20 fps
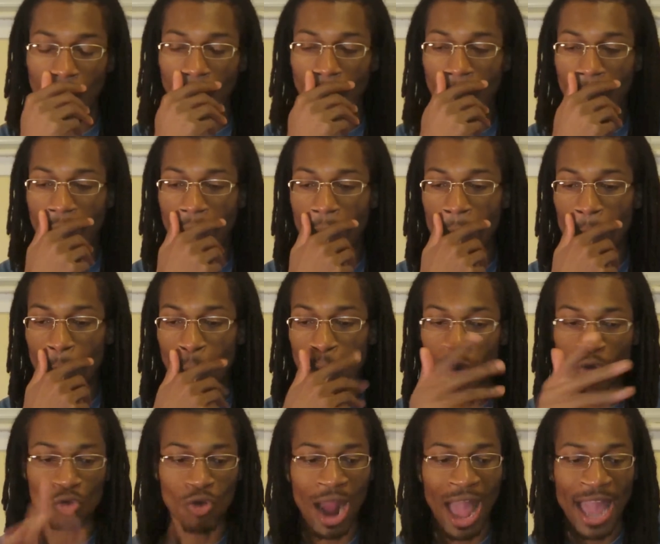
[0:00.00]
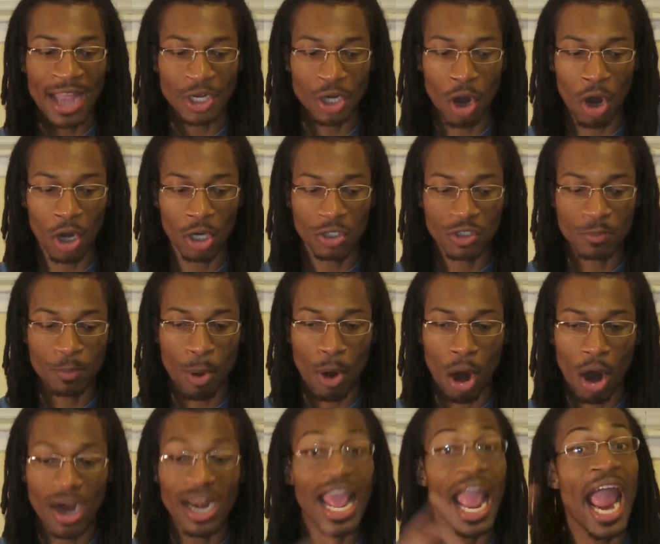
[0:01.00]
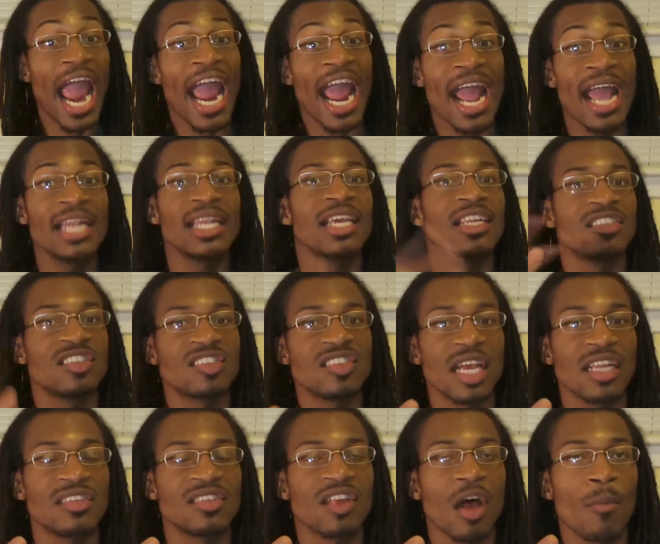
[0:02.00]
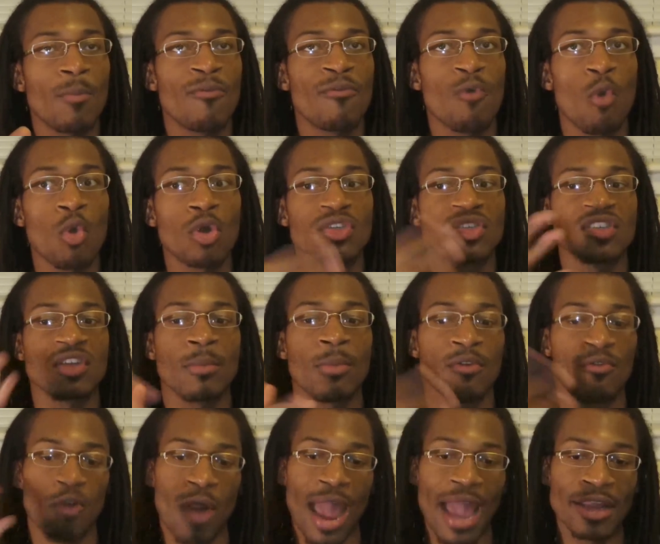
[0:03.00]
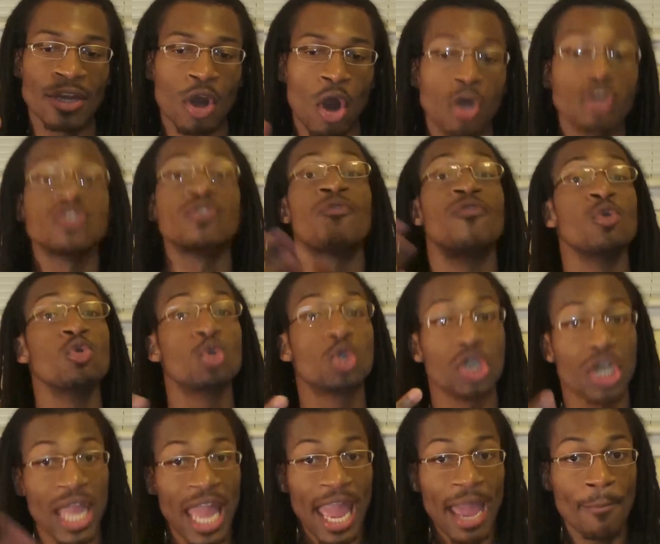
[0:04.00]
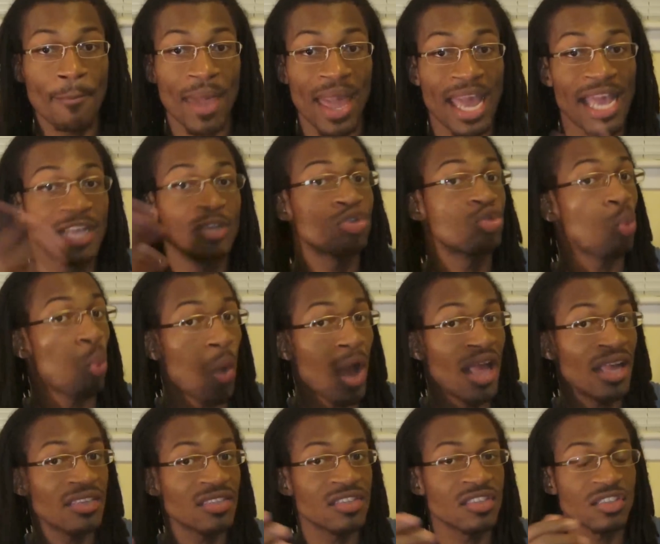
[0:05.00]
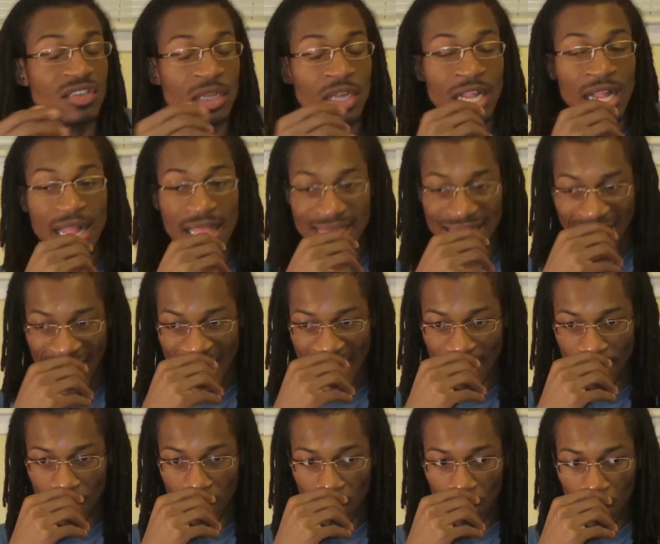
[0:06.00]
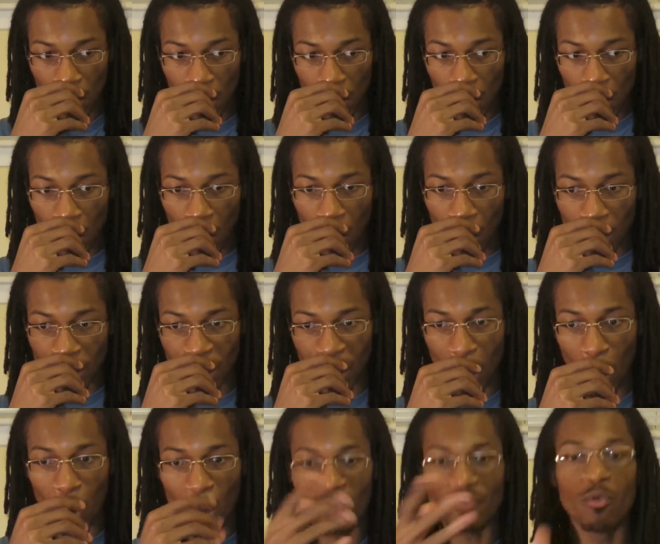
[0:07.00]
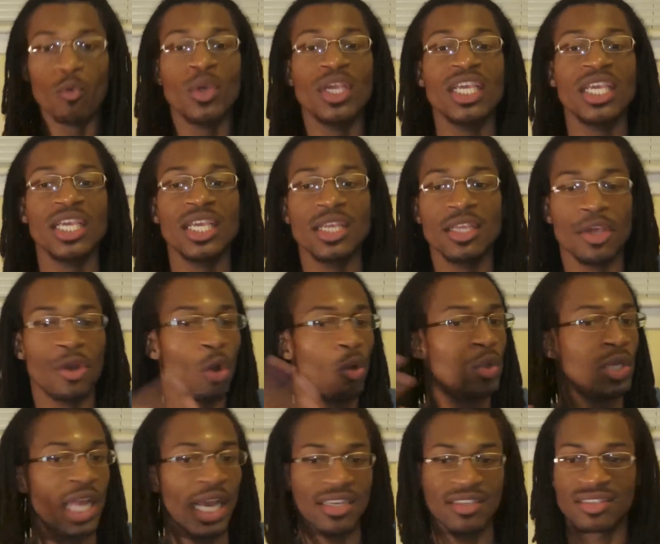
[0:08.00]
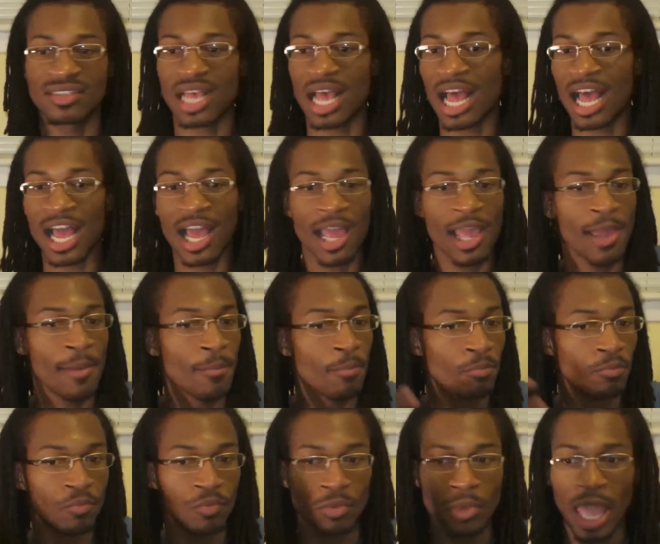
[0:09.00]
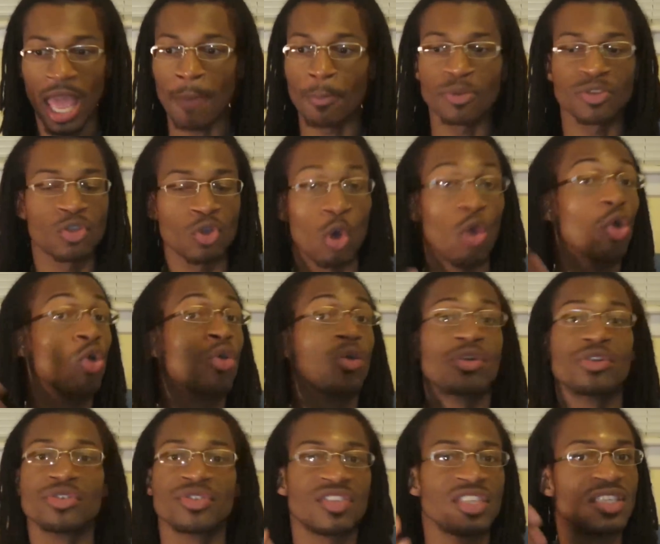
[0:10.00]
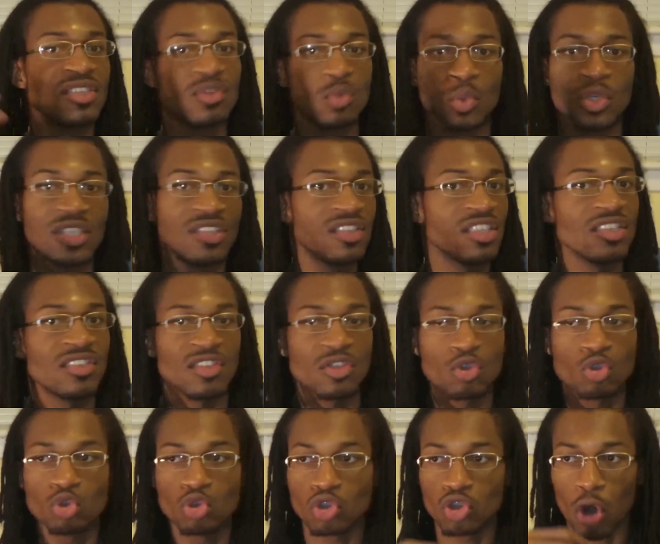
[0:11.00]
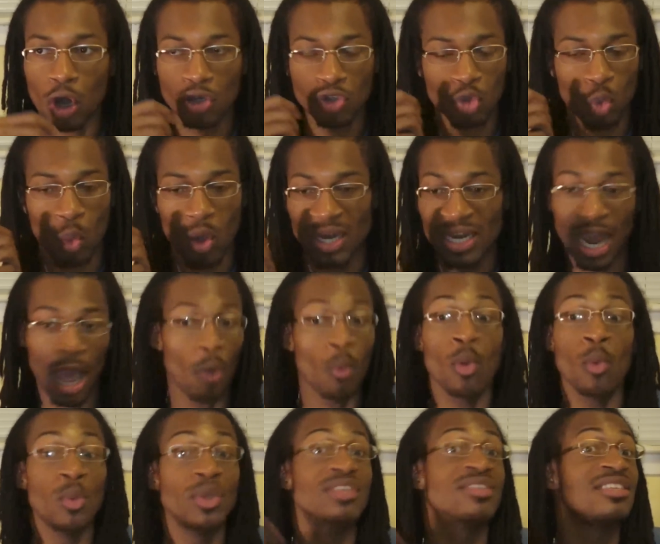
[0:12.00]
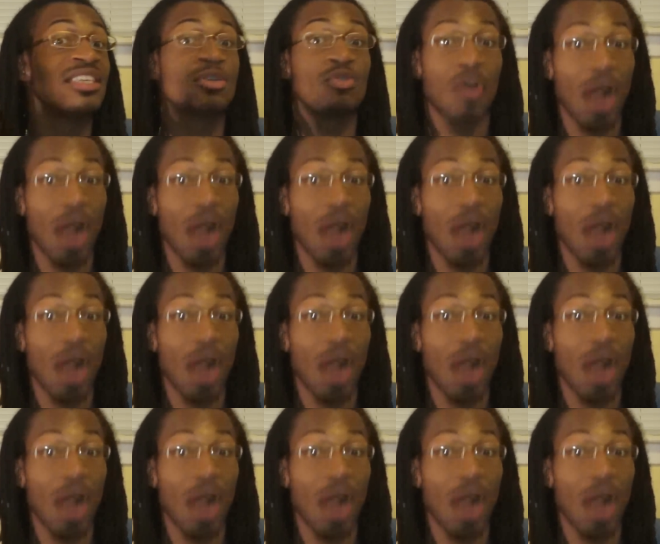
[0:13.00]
on Ragnar's part, and it sets up for some of Ragnar's future campaigns west. That, you know, if we, you know, next time episode or season, when season two starts or whatnot, when we see